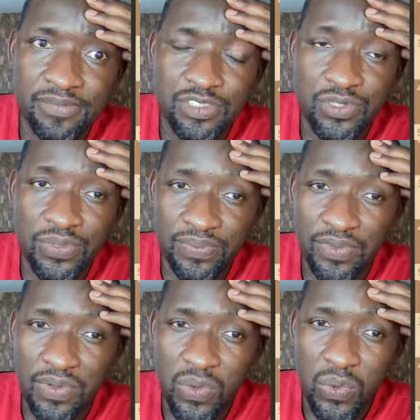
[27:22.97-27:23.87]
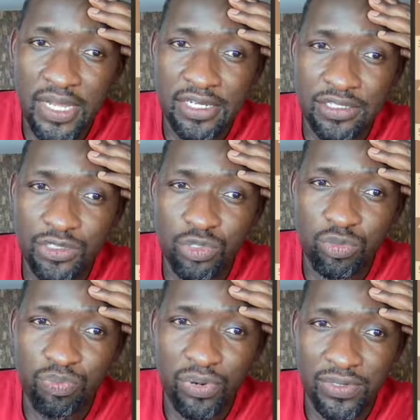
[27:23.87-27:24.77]
So when two
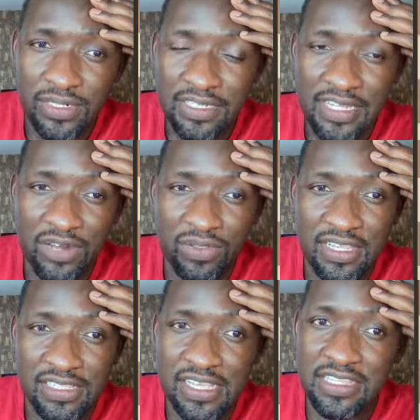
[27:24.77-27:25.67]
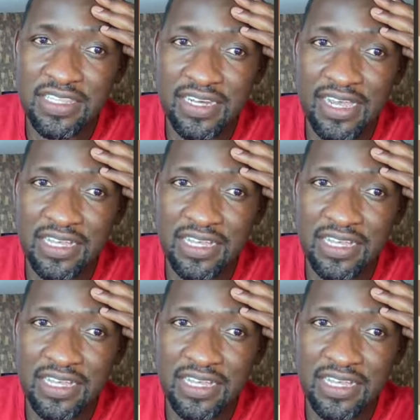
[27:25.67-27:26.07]
pawns are on the 6th rank,